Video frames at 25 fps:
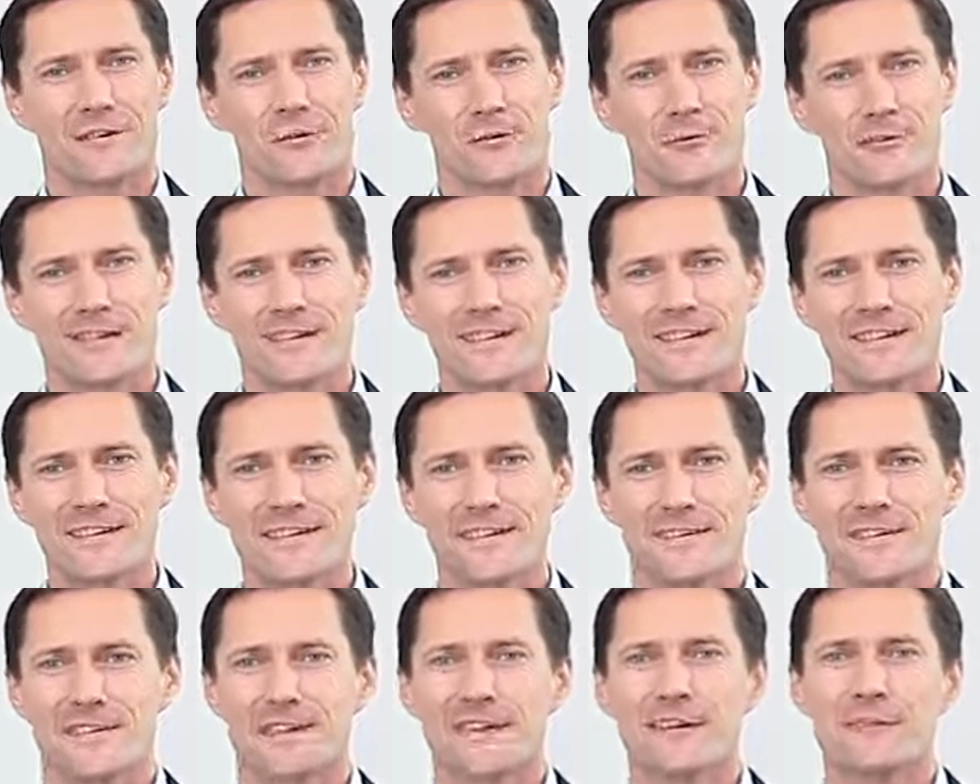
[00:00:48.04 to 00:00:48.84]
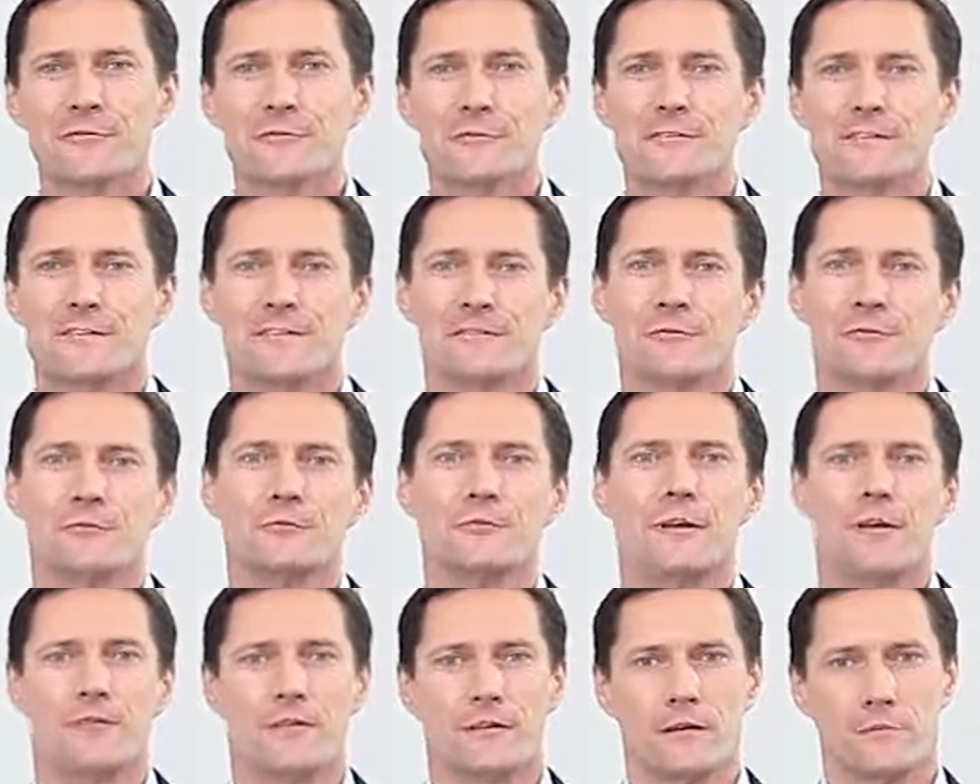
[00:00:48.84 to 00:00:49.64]
OEE is equal
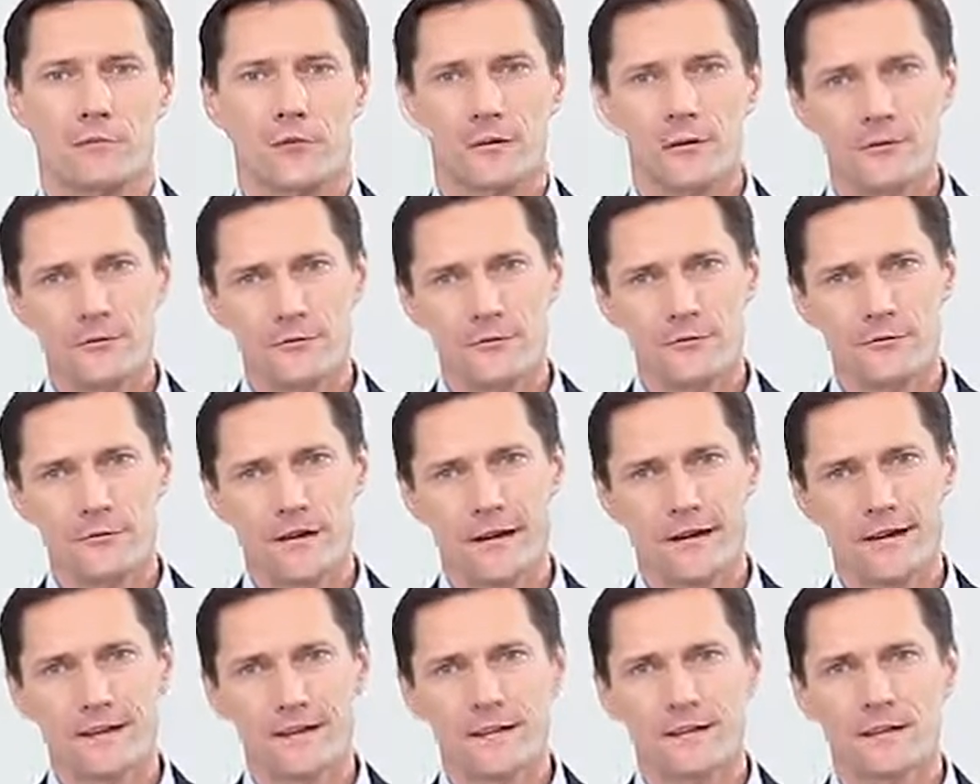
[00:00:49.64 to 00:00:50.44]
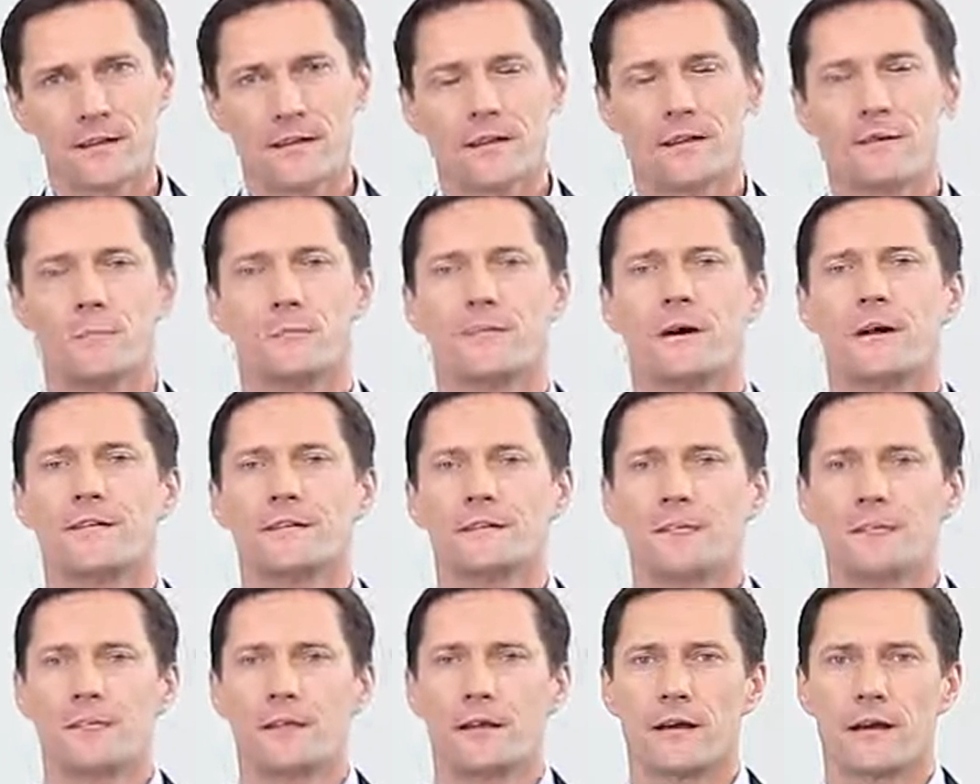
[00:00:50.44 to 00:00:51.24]
to availability rate
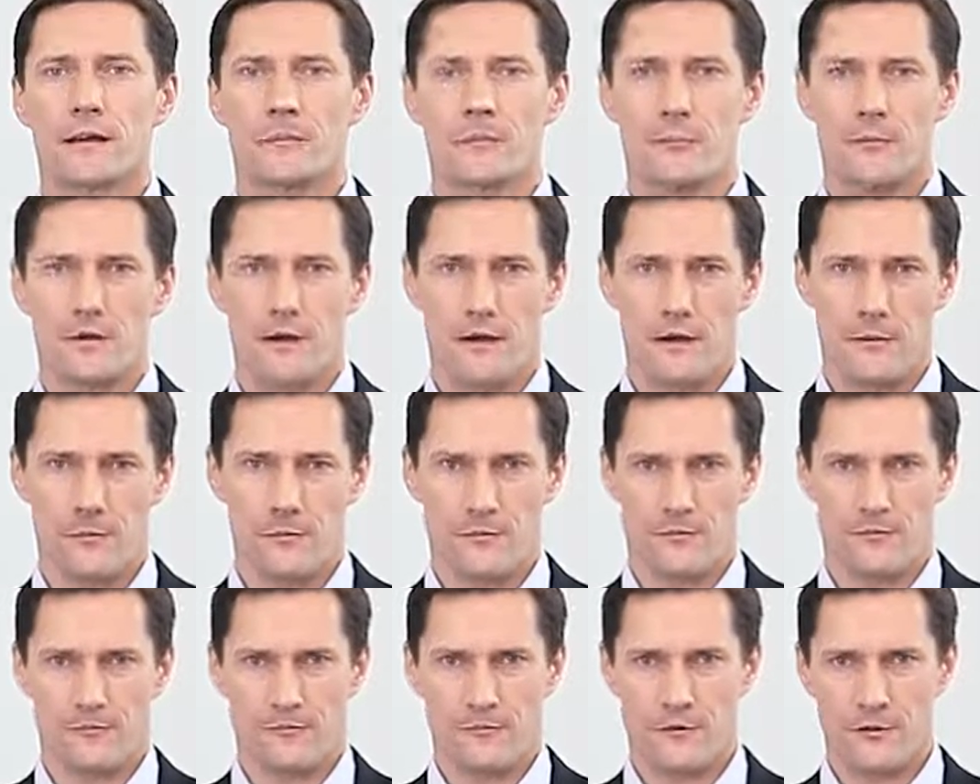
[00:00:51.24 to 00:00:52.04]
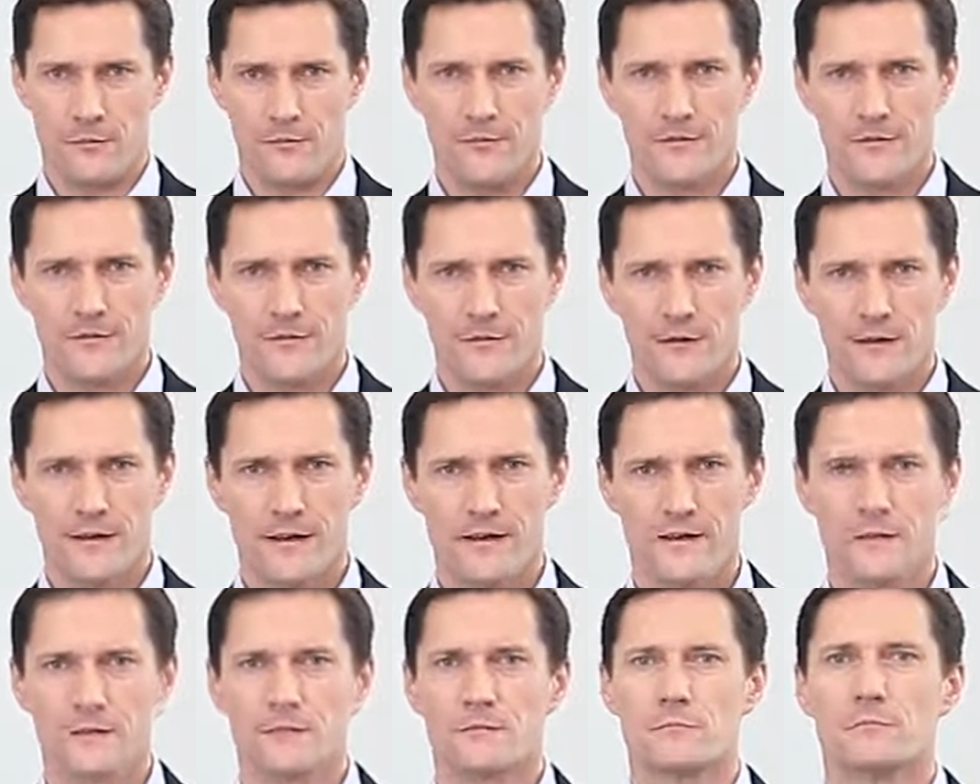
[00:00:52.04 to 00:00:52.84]
multiplied by performance
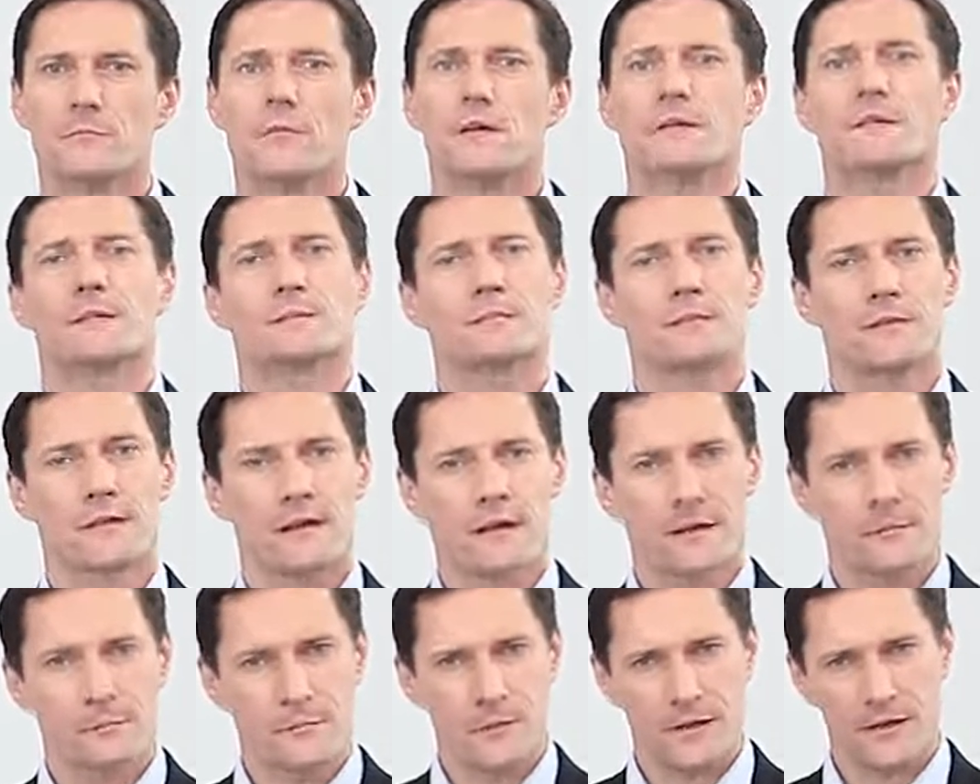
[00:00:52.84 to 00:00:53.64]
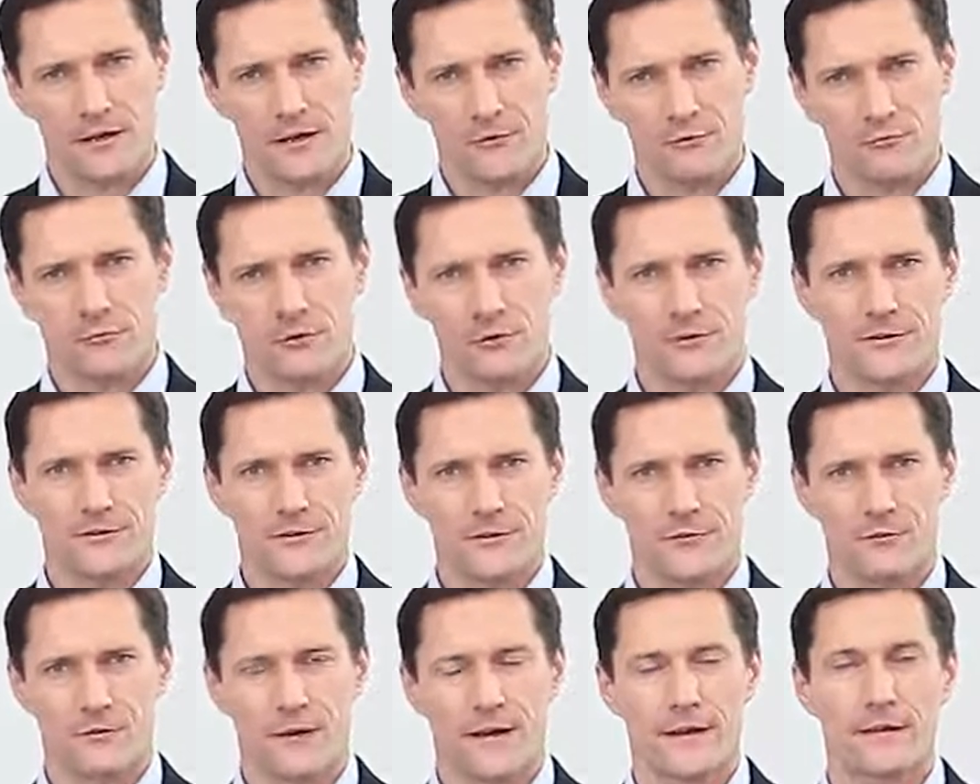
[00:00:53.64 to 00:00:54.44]
rate multiplied by
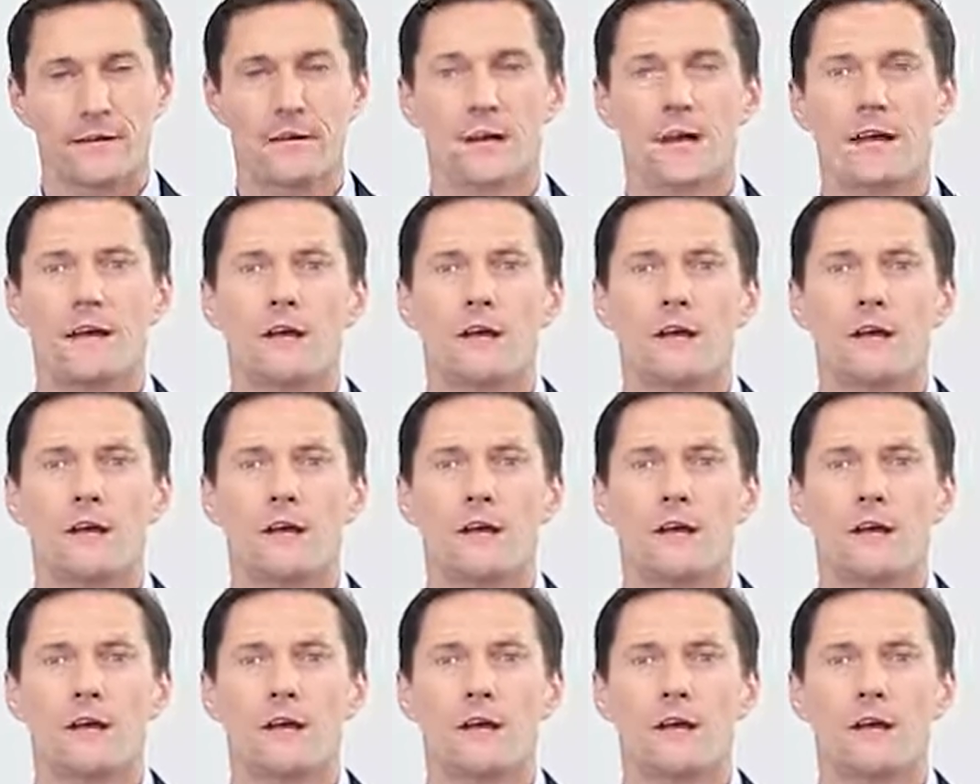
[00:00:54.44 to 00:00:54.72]
quality rate,